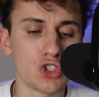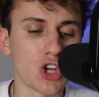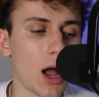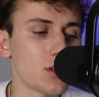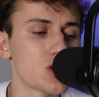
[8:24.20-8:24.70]

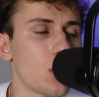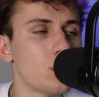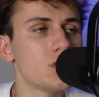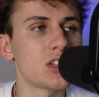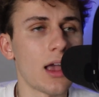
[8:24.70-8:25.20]
Jon
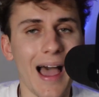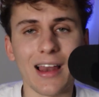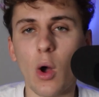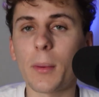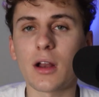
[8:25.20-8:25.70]
Jones, I
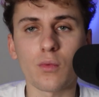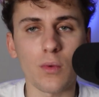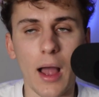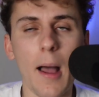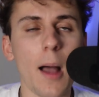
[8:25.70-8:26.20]
know
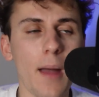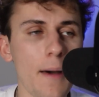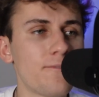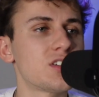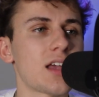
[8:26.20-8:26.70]
I'm
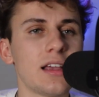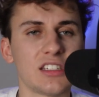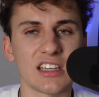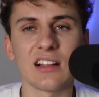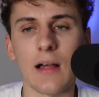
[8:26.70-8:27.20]

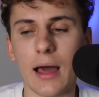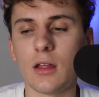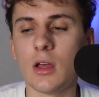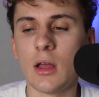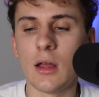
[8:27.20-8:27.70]
emphasizing it a
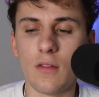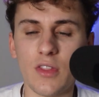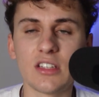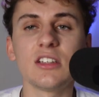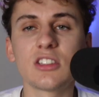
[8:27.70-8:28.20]
lot.
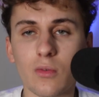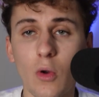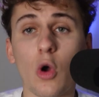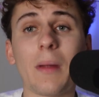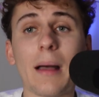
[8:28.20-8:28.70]
This is the
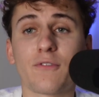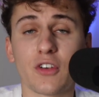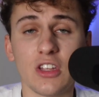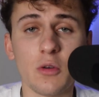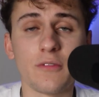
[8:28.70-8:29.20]
roadmap
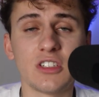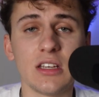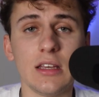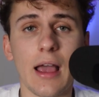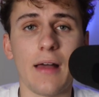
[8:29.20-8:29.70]
for the
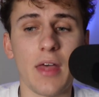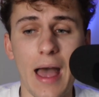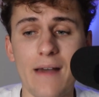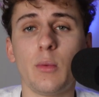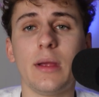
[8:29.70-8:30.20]
UFC and the
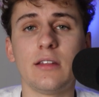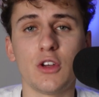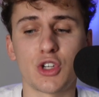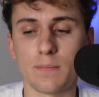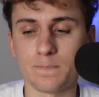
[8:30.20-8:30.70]
heavyweight
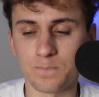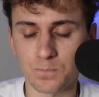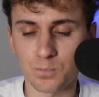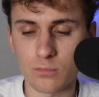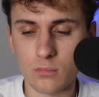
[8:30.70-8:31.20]
division.
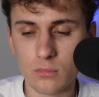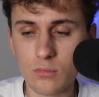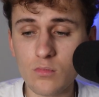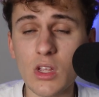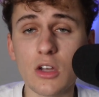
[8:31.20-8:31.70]

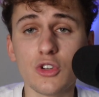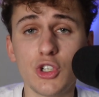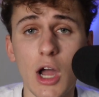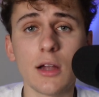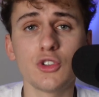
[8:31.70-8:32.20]

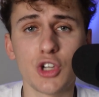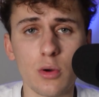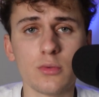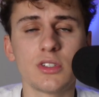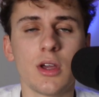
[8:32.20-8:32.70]
Jon
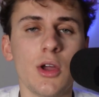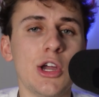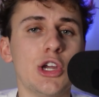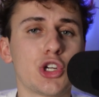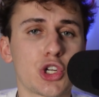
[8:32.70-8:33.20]
Jones
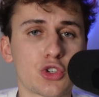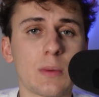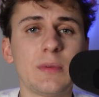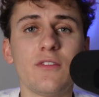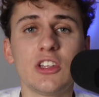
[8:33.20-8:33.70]

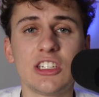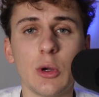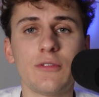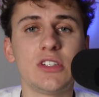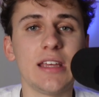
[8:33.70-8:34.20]
stripped of his
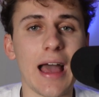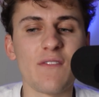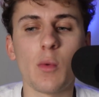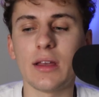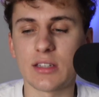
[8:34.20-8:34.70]
UFC
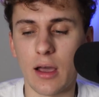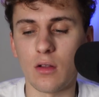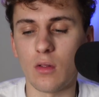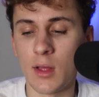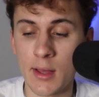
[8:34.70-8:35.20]
heavyweight
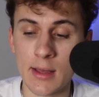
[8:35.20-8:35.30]
title.